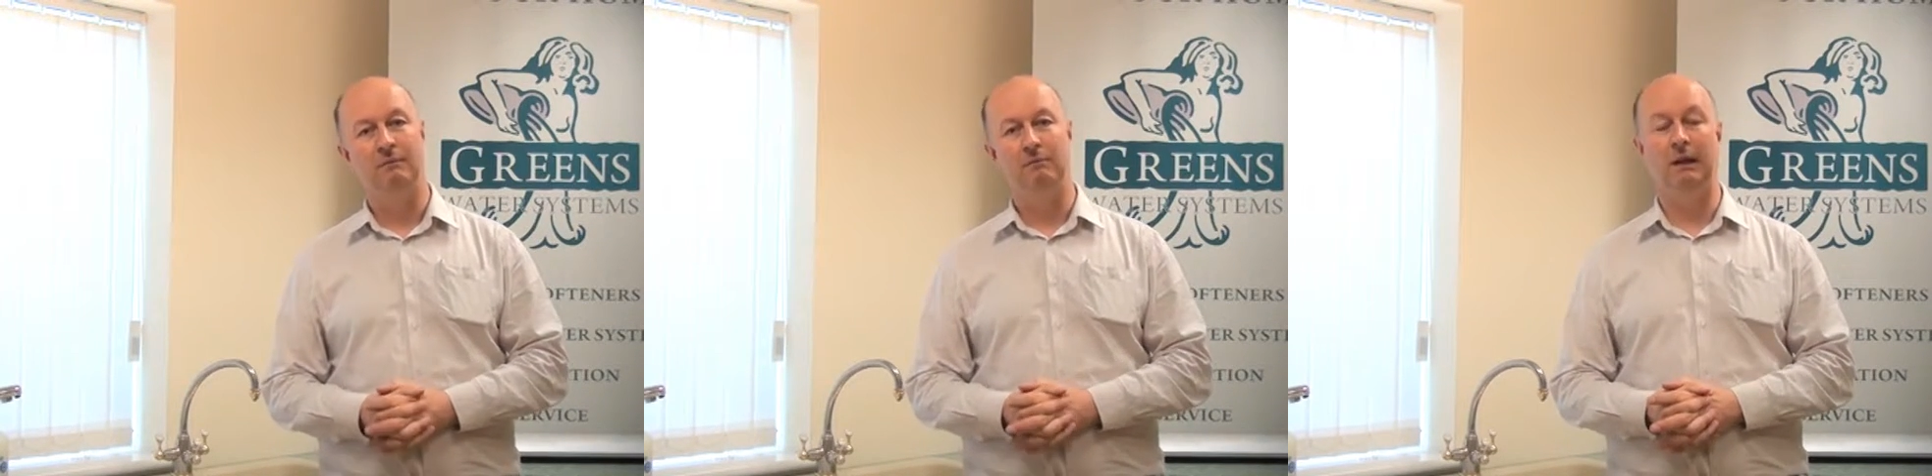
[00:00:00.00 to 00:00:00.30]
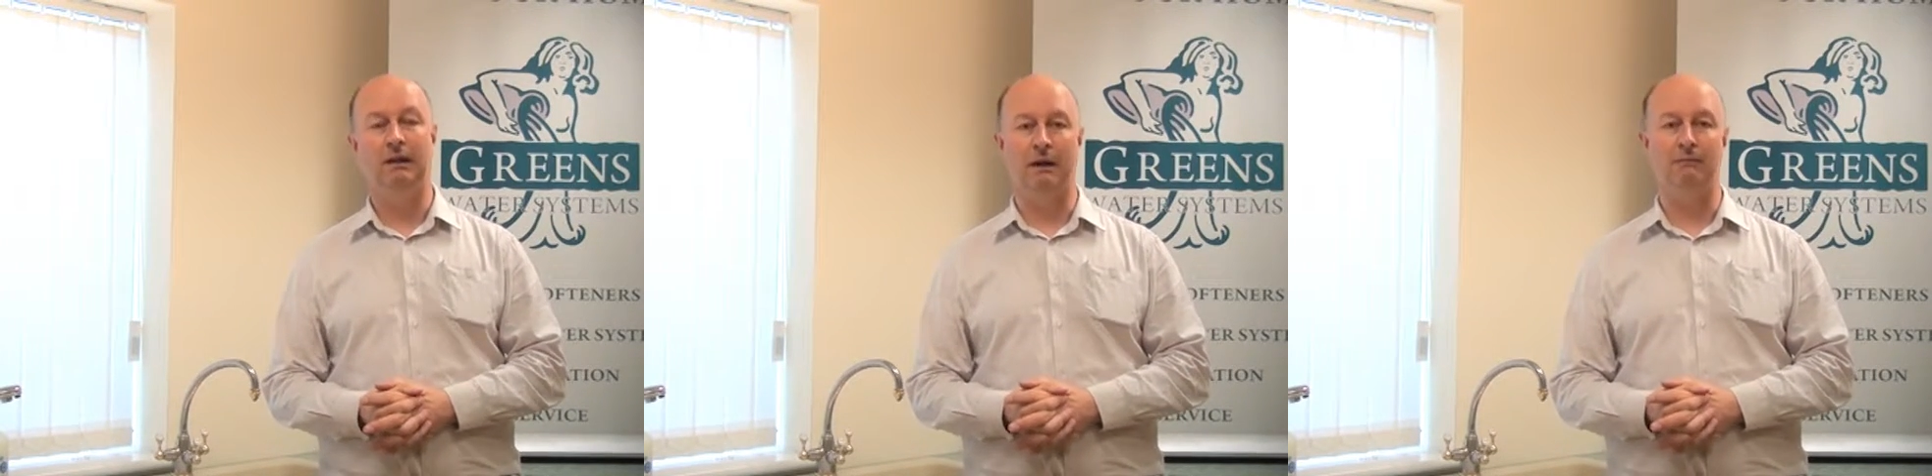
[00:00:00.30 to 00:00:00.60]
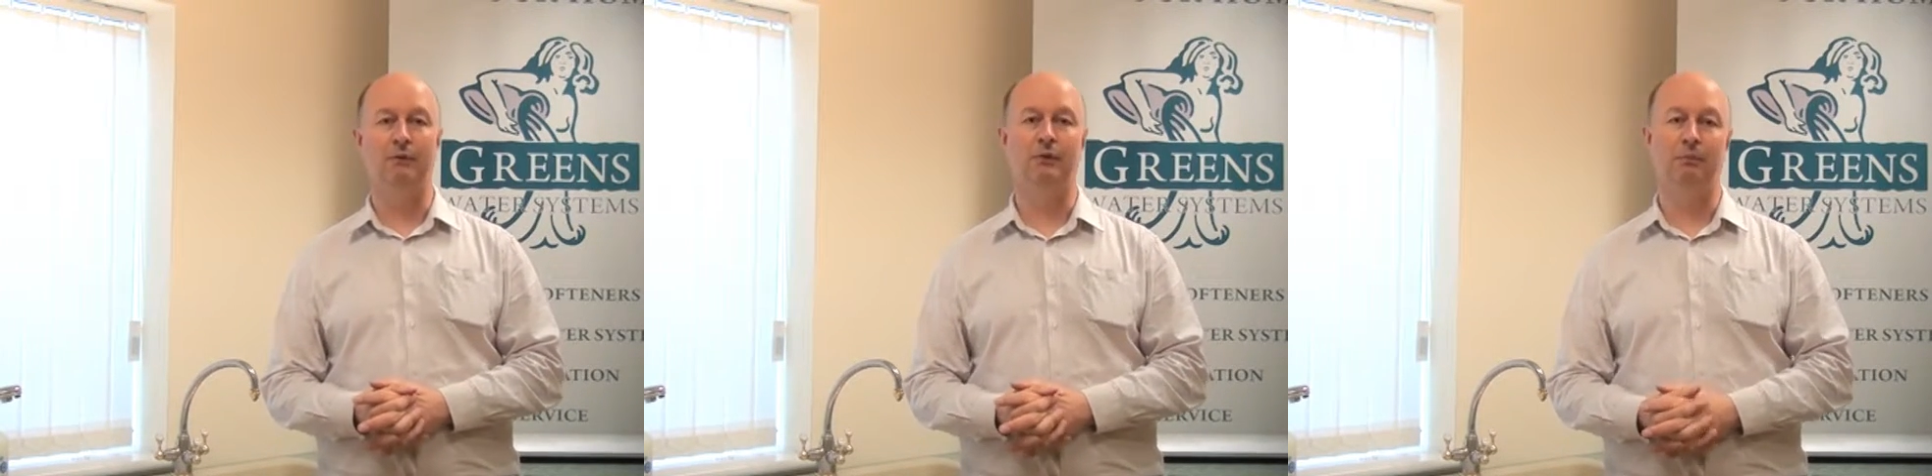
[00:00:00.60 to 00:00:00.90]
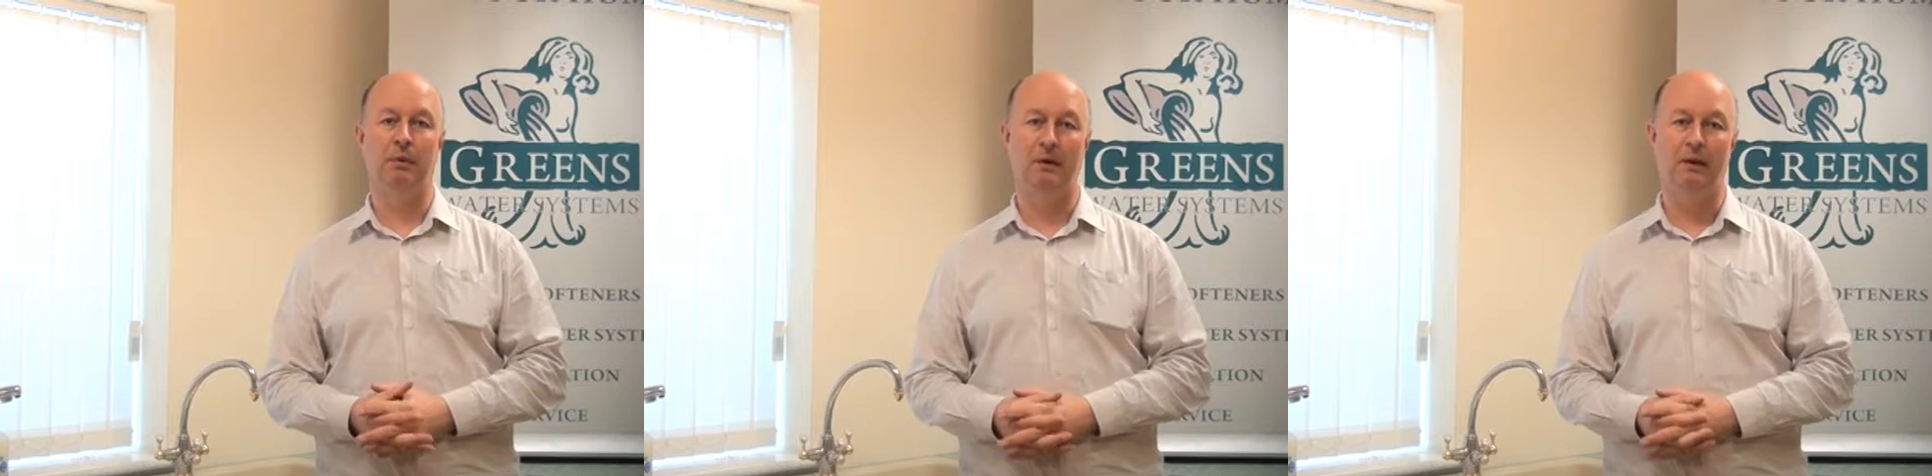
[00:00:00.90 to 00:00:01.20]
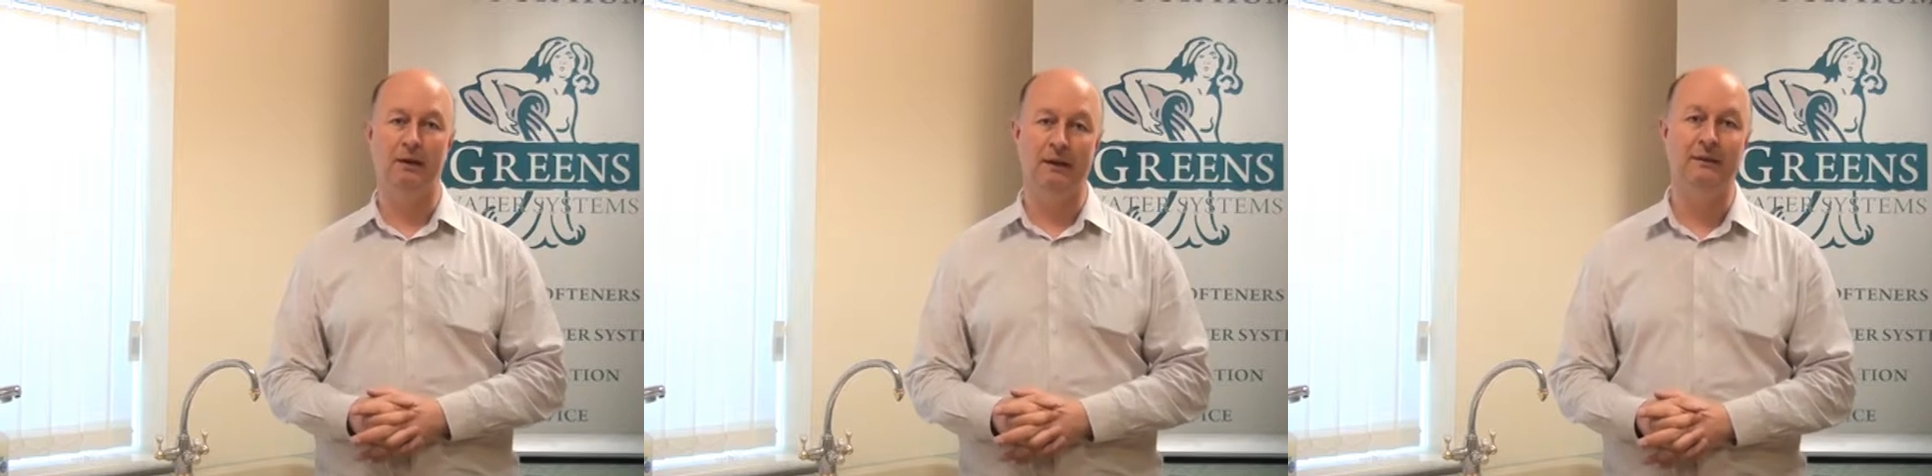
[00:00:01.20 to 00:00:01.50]
milligrams
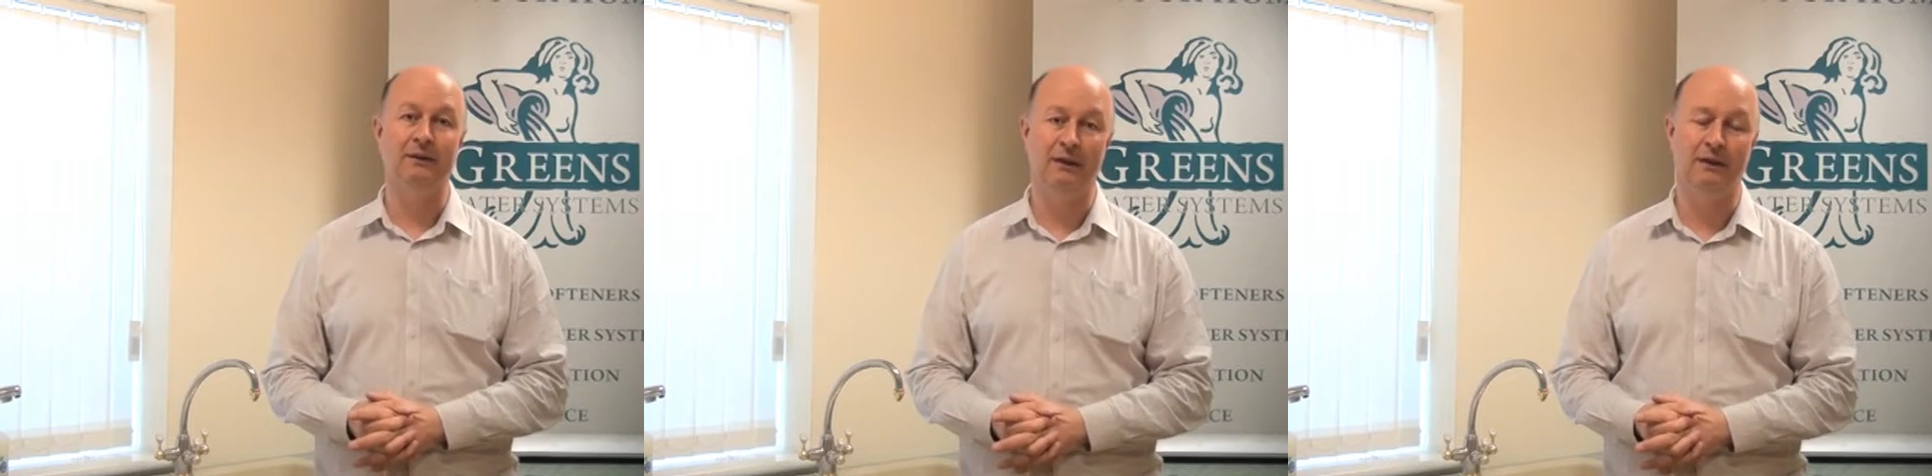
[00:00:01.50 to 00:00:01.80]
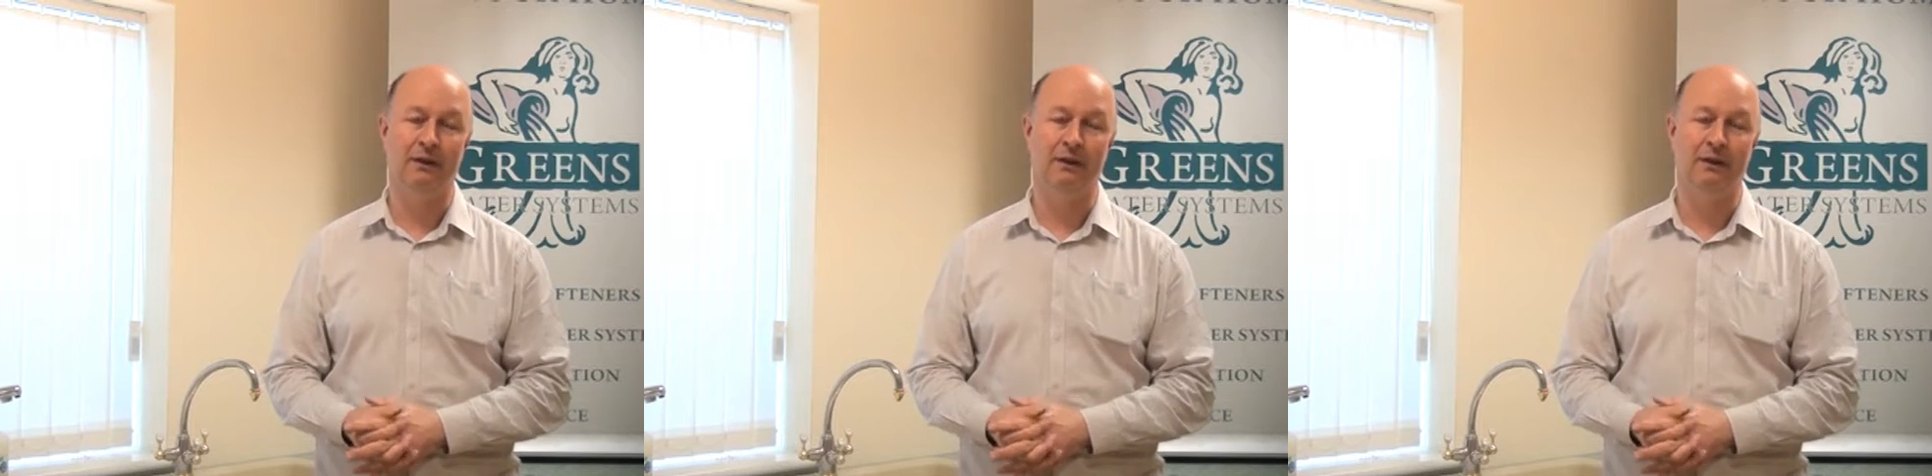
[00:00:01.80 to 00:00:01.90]
per litre,